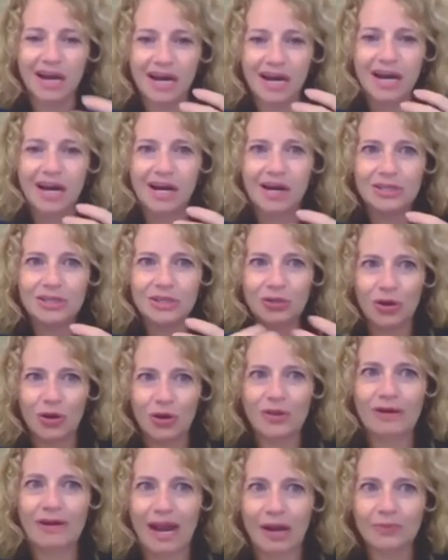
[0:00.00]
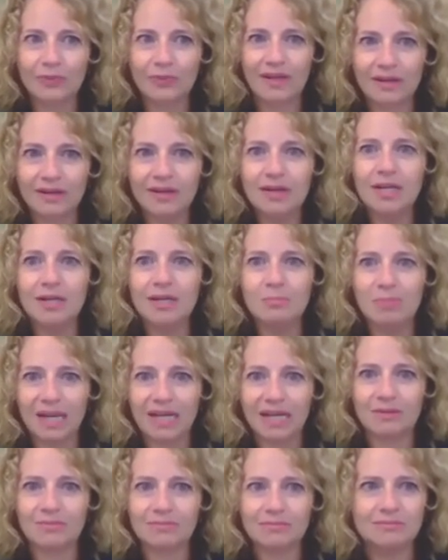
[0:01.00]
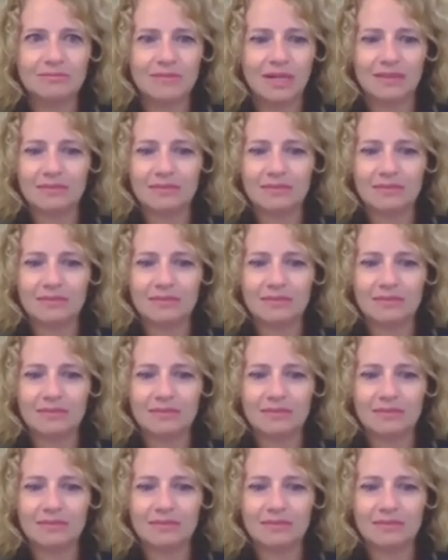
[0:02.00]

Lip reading: They're out there. Pick them.